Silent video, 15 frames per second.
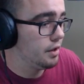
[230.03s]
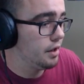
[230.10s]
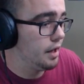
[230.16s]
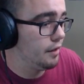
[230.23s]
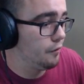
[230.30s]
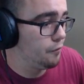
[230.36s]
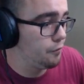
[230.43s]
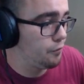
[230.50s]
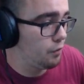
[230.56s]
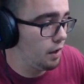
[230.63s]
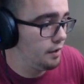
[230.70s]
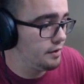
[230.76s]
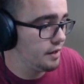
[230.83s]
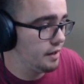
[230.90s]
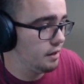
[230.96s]
In the
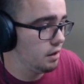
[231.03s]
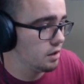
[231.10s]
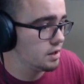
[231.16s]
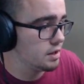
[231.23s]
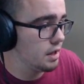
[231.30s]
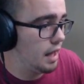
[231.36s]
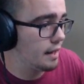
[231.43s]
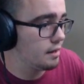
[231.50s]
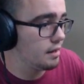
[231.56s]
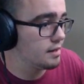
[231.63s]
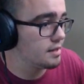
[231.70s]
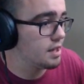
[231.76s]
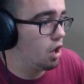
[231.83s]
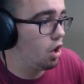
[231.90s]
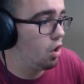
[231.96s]
front, it looks like.
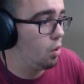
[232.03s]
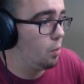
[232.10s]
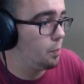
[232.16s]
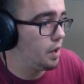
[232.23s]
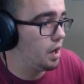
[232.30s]
Let's hope,